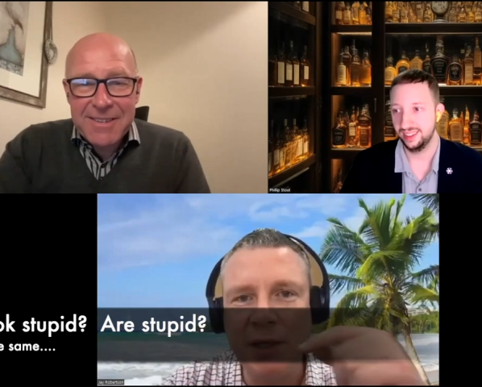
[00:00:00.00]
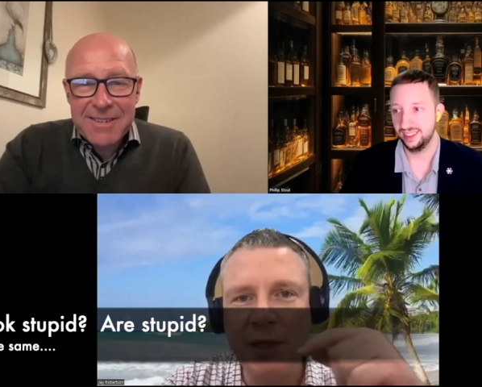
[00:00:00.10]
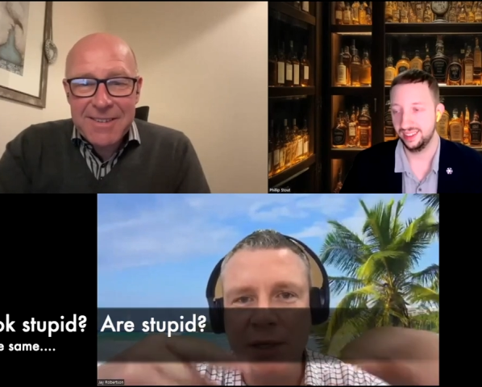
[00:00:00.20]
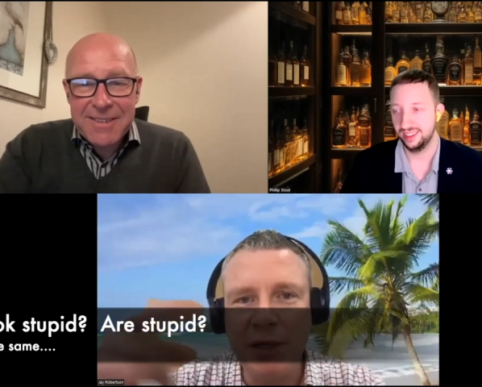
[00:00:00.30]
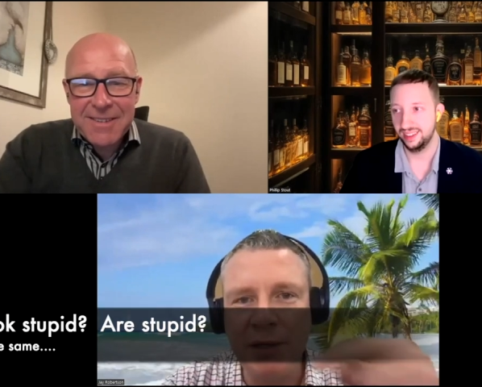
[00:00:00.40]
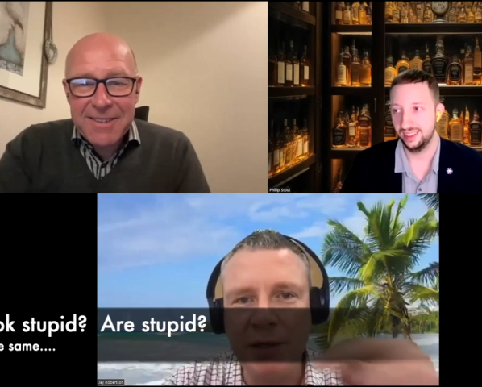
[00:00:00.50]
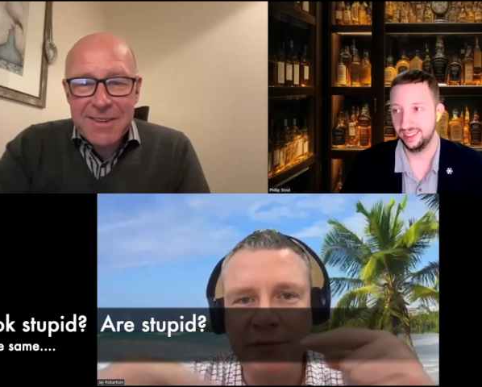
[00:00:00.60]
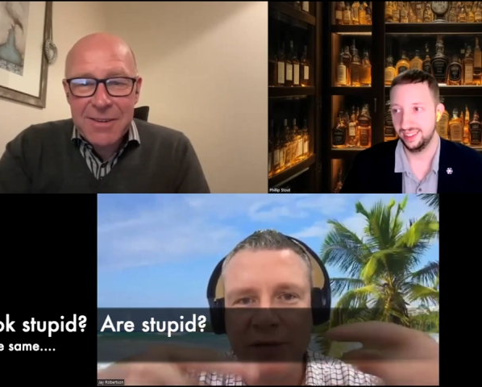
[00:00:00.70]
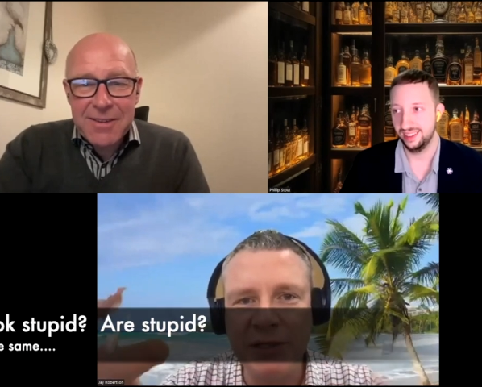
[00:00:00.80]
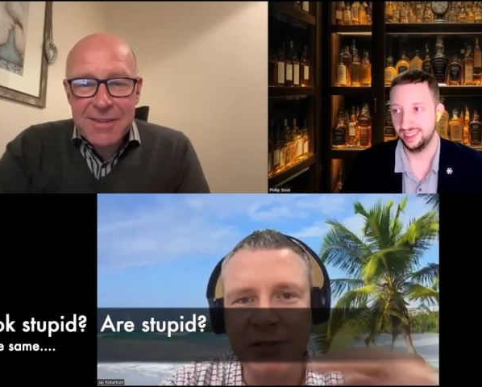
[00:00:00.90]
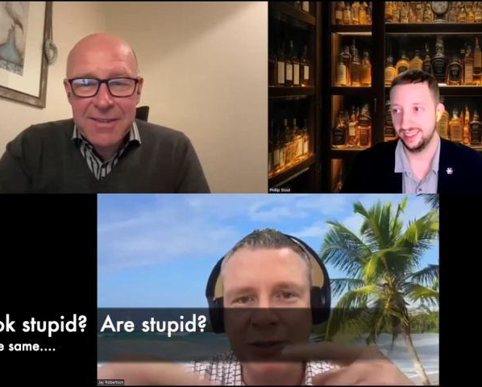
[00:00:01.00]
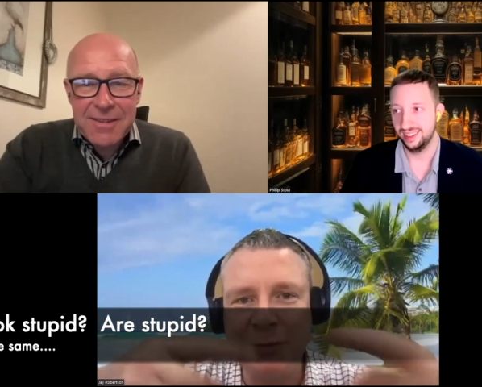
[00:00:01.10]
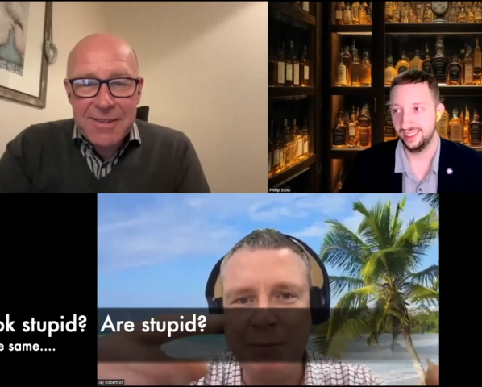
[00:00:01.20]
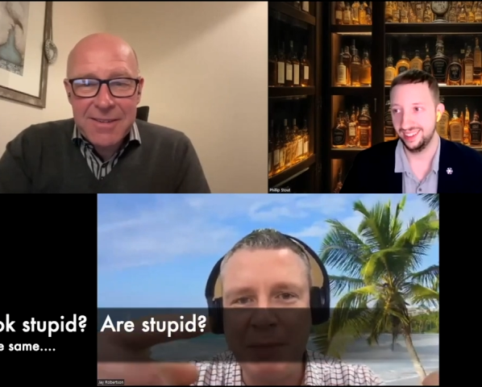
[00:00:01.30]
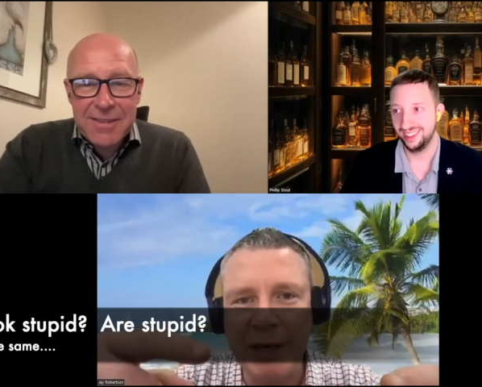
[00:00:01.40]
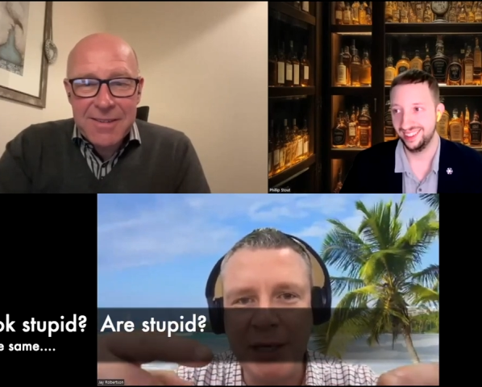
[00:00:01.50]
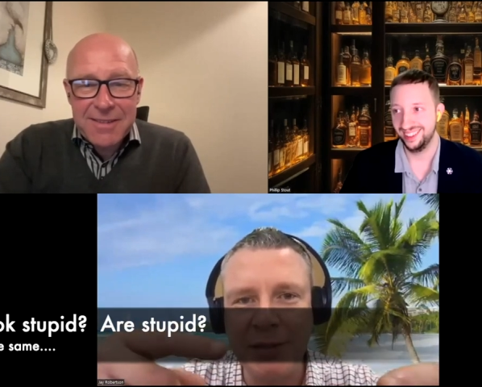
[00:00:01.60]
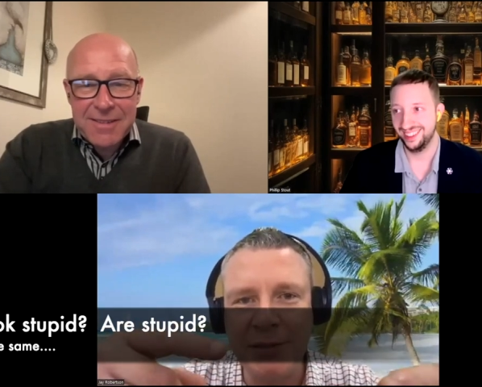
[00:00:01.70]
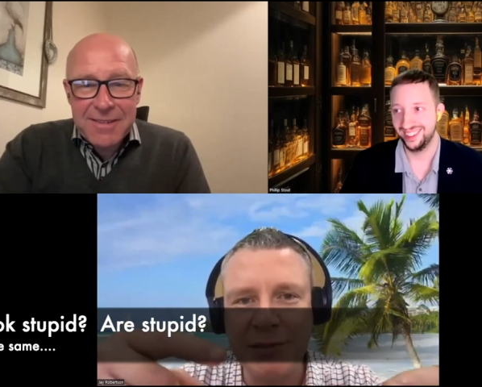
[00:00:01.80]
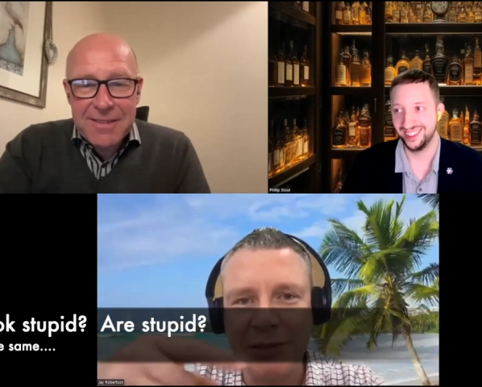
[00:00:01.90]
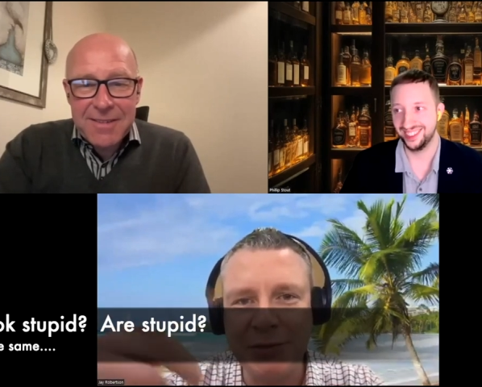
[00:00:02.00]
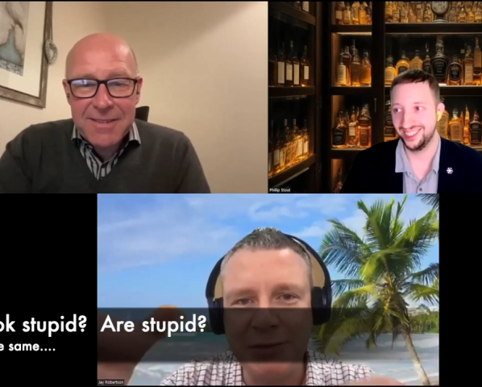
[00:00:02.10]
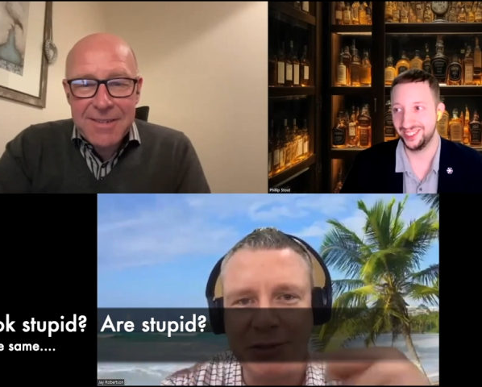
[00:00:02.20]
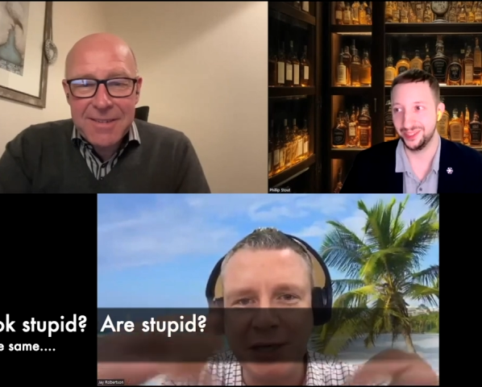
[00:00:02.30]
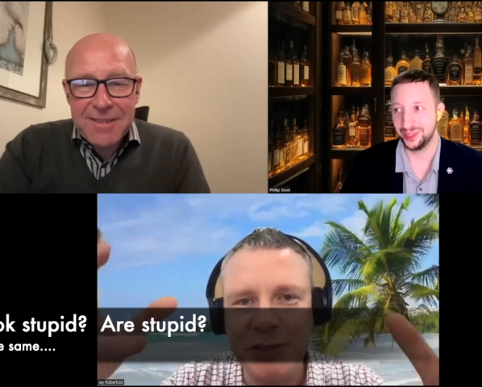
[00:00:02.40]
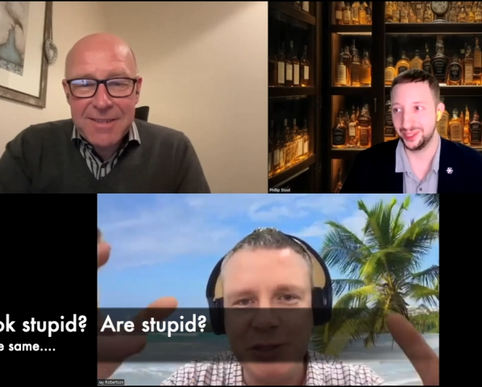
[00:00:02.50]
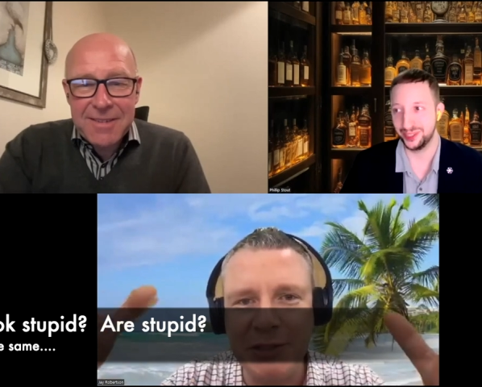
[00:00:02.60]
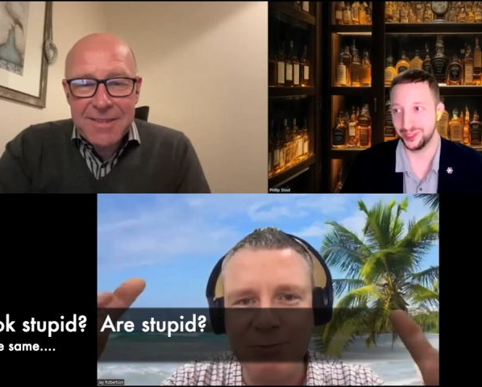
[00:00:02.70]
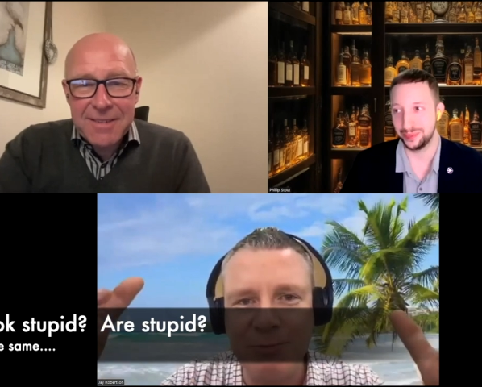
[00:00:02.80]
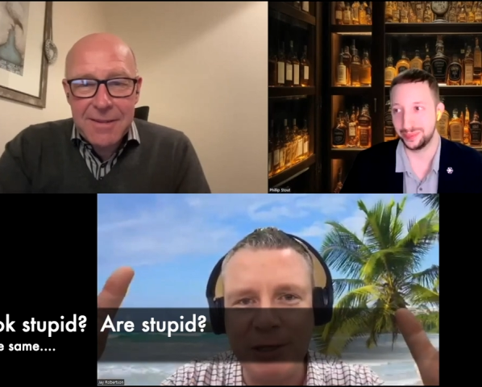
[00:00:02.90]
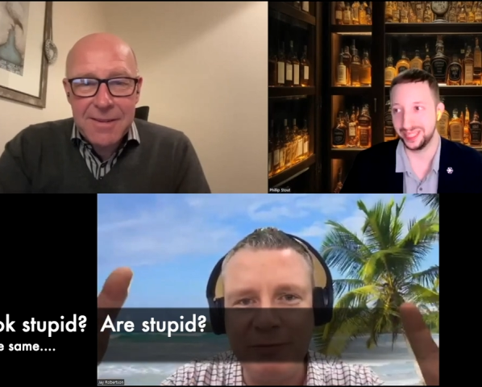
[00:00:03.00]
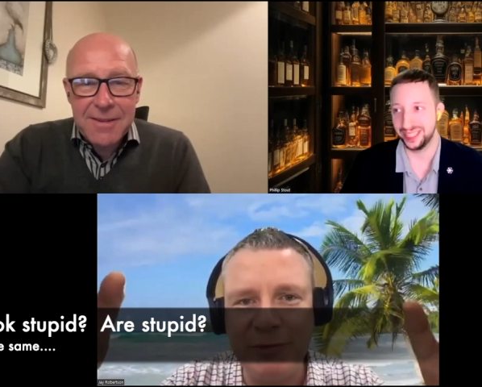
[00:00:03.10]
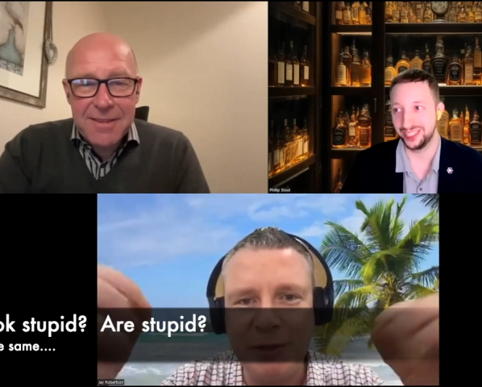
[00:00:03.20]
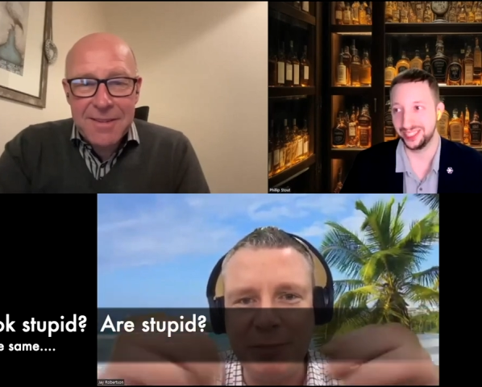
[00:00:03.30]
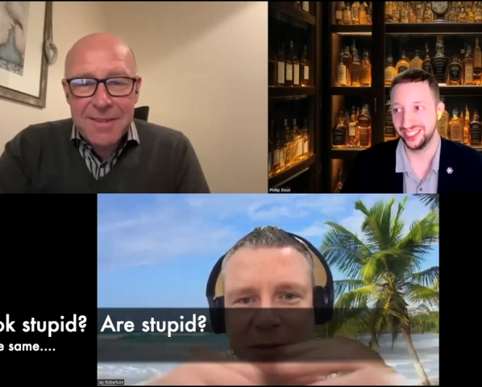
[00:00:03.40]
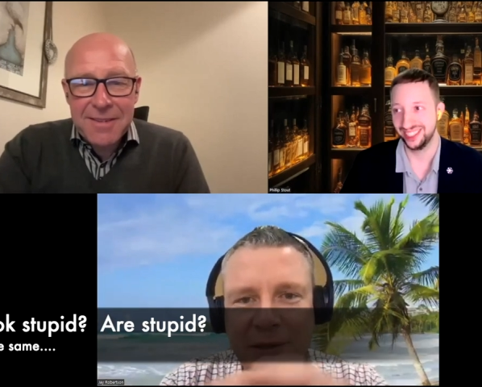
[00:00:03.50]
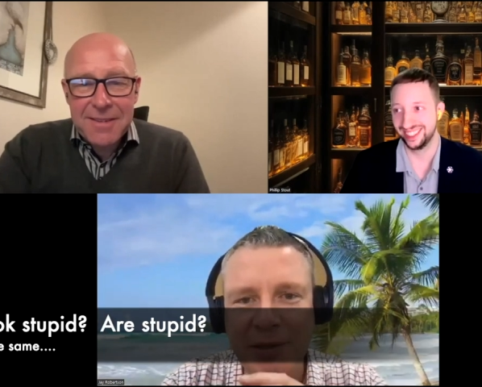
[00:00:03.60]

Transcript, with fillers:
Speaker 1: I don't have an external mic, so you're just not as stupid as reverb. your beach.